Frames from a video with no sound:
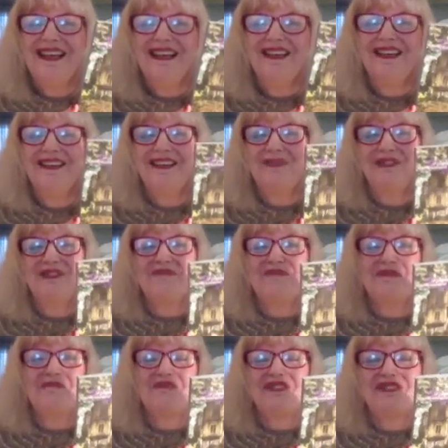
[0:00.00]
With their
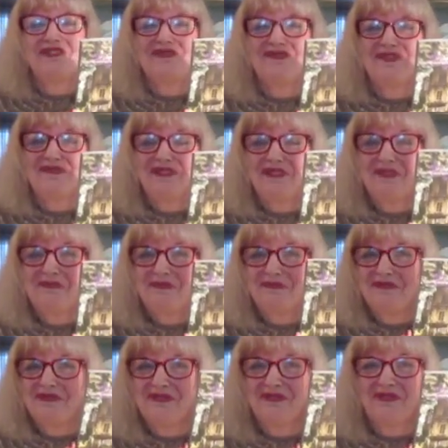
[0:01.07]
memories of growing up in
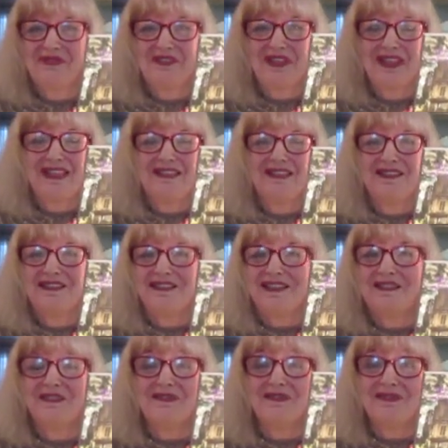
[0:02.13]
rural Newfoundland and all the
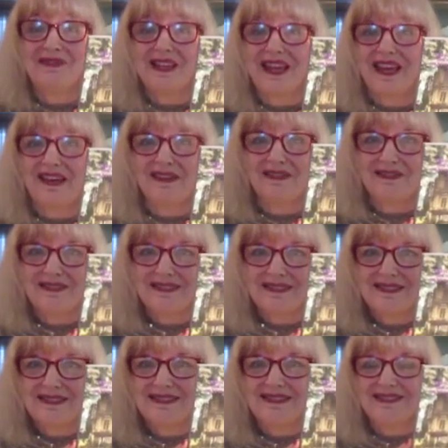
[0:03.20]
old
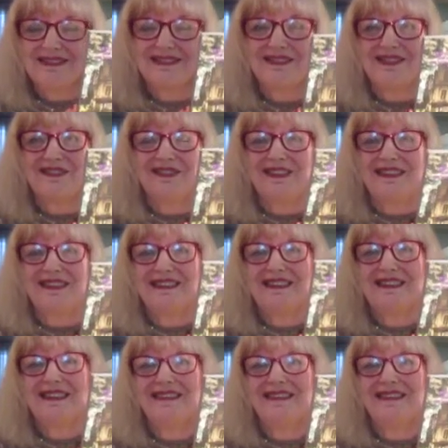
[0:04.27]
houses and so on like that,